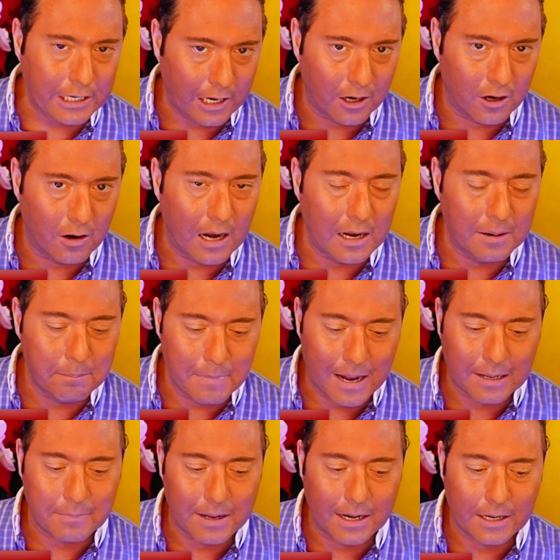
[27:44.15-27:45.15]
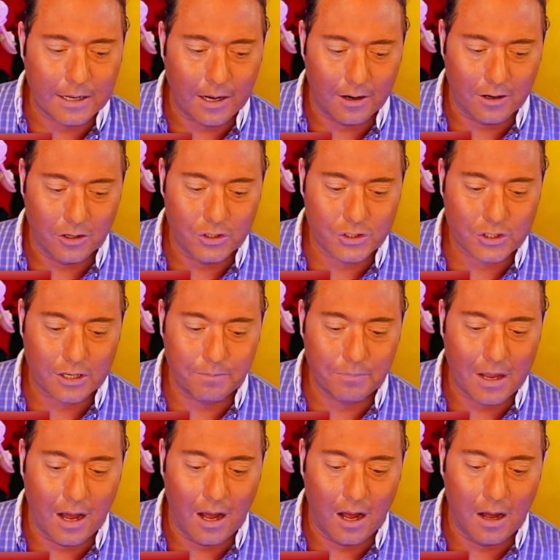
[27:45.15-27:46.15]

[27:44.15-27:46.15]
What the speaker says: year in many, many years.